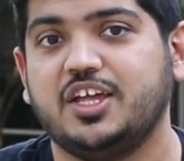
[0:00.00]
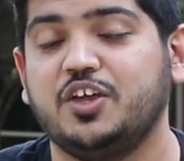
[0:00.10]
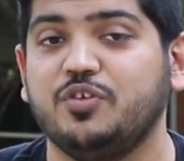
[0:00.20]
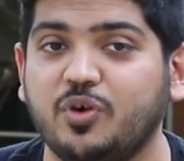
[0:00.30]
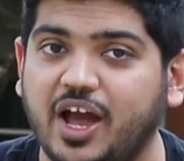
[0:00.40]

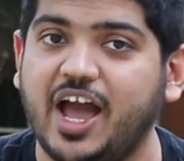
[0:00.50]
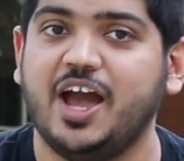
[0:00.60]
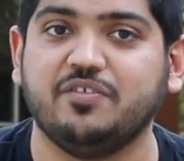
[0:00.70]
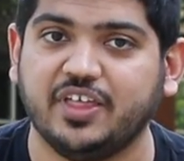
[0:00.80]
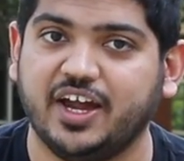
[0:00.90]
If you
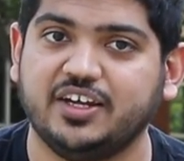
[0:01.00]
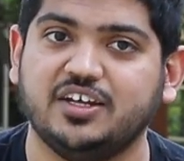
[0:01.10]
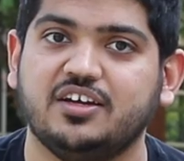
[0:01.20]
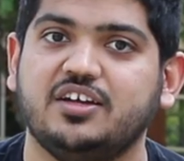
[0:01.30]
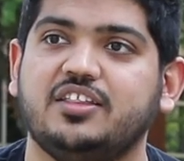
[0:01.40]
have that,
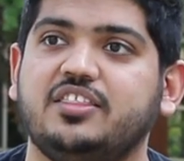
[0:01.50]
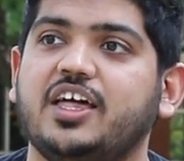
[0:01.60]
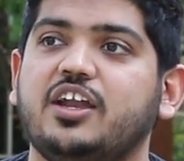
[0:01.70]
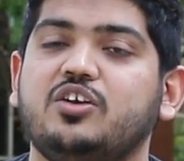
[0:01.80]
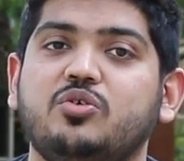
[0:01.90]

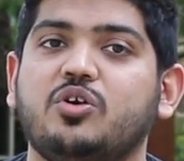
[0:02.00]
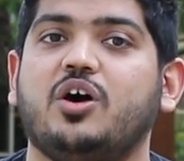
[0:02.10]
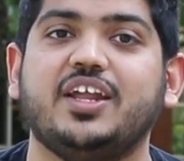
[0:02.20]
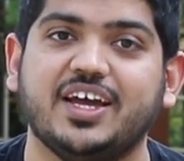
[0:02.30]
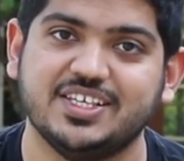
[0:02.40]
then do
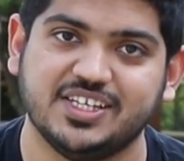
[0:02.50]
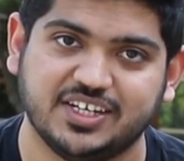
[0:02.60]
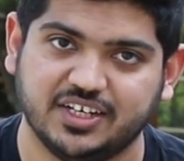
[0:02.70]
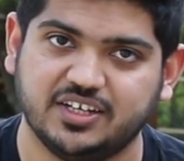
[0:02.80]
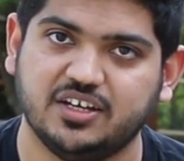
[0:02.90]
not
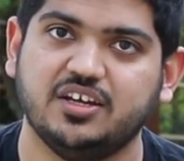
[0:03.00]
hesitate.